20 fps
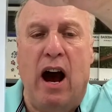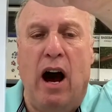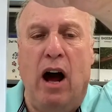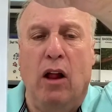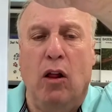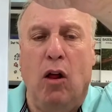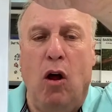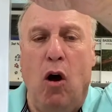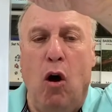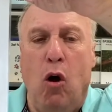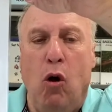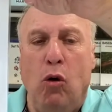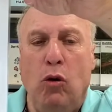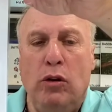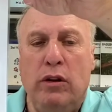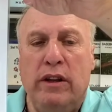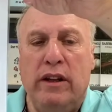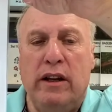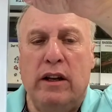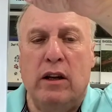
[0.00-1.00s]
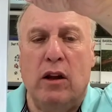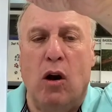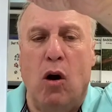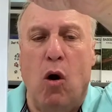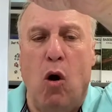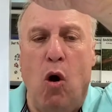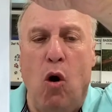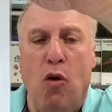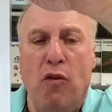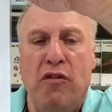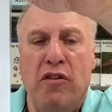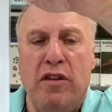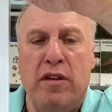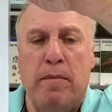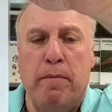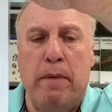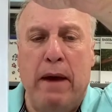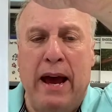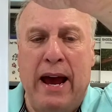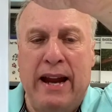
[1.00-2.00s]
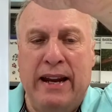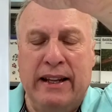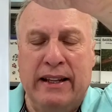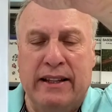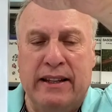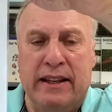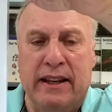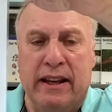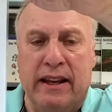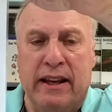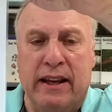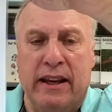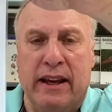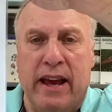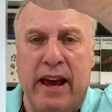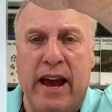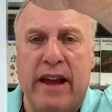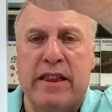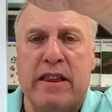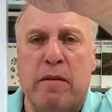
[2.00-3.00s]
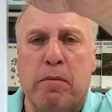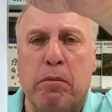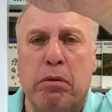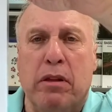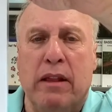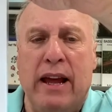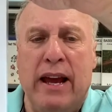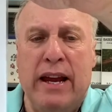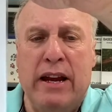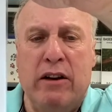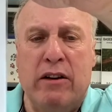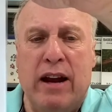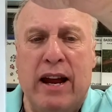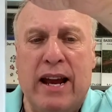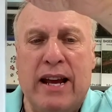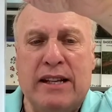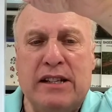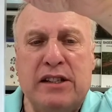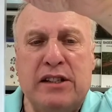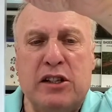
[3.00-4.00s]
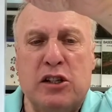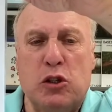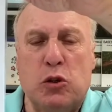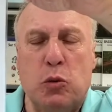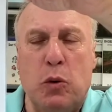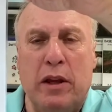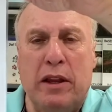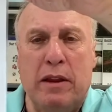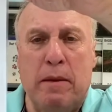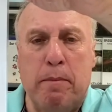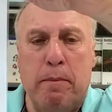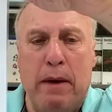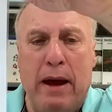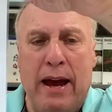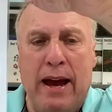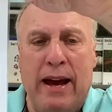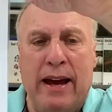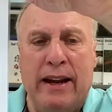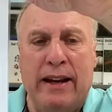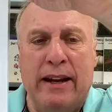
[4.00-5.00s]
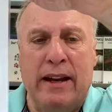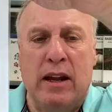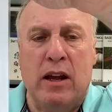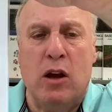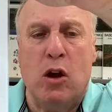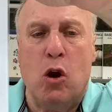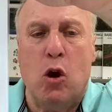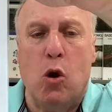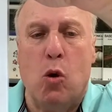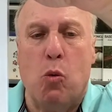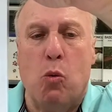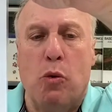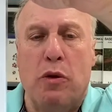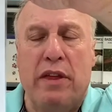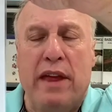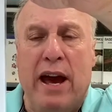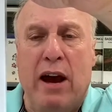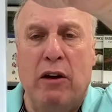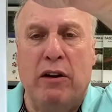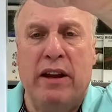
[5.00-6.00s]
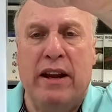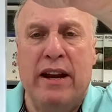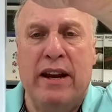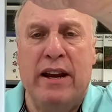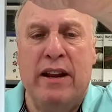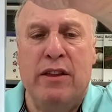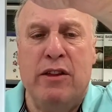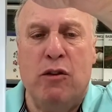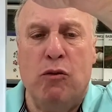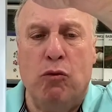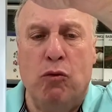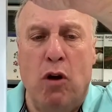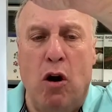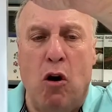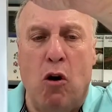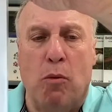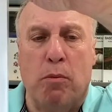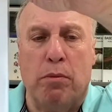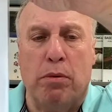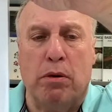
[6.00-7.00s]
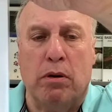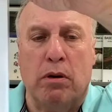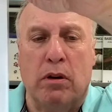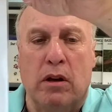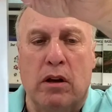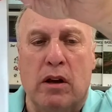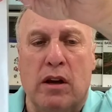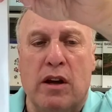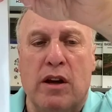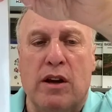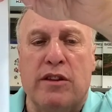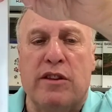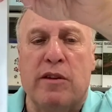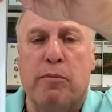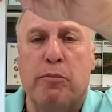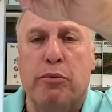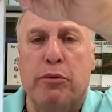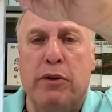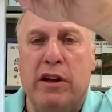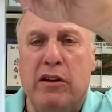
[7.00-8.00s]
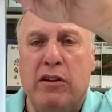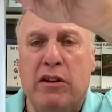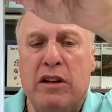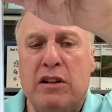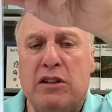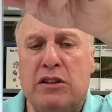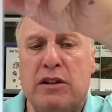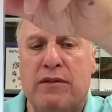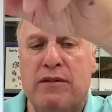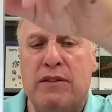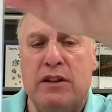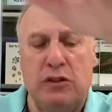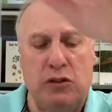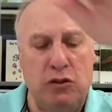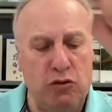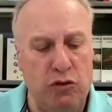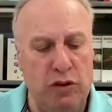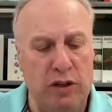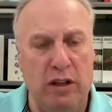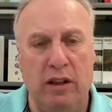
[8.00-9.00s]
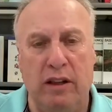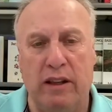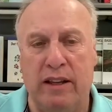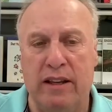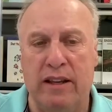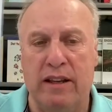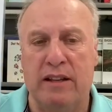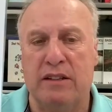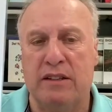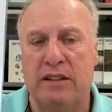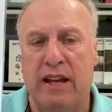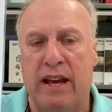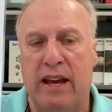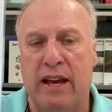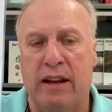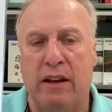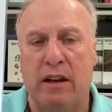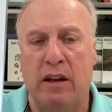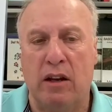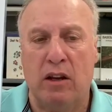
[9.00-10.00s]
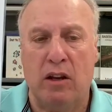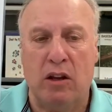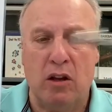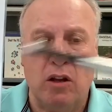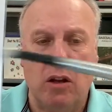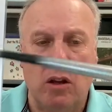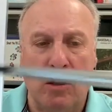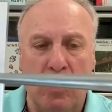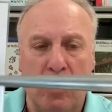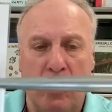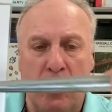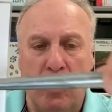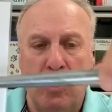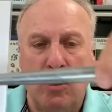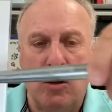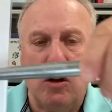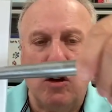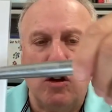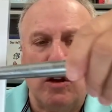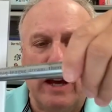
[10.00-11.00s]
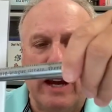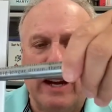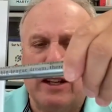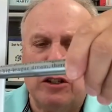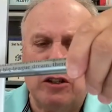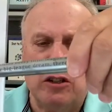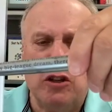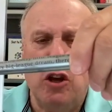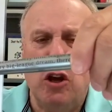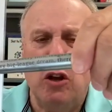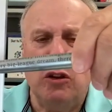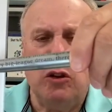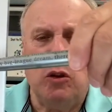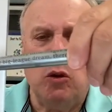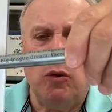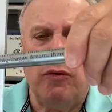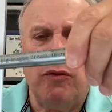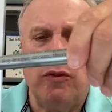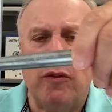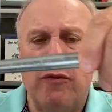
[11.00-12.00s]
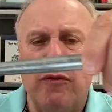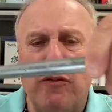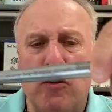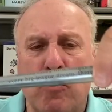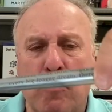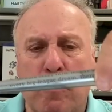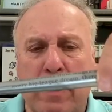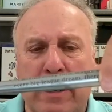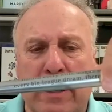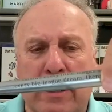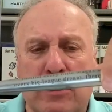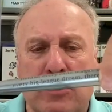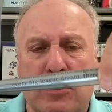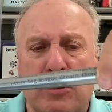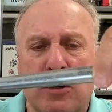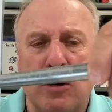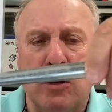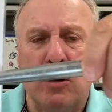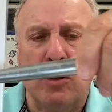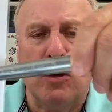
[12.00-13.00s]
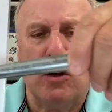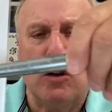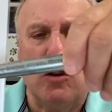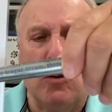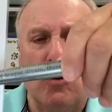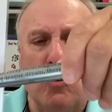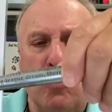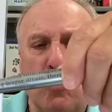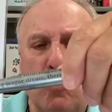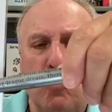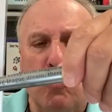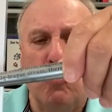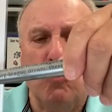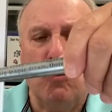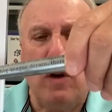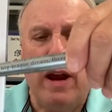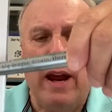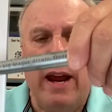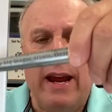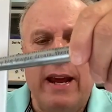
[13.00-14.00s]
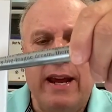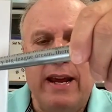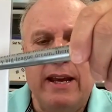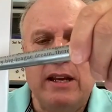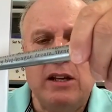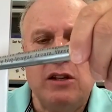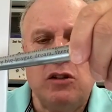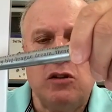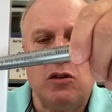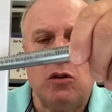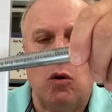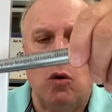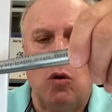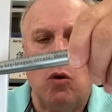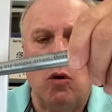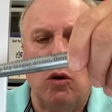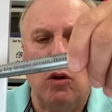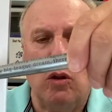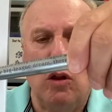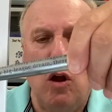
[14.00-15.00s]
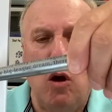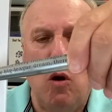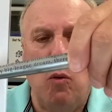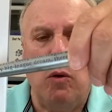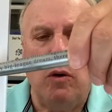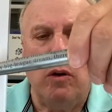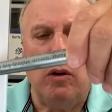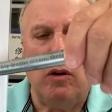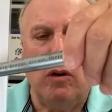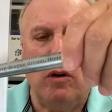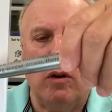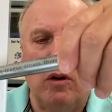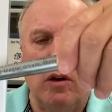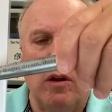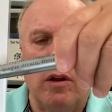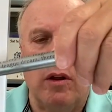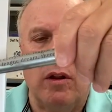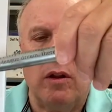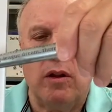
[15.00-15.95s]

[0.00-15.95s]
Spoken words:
I'll hold it over the batting tee, and the player has to swing the bat without hitting the rope. The brilliance of this drill is that, and you only do it for a few minutes, you raise or lower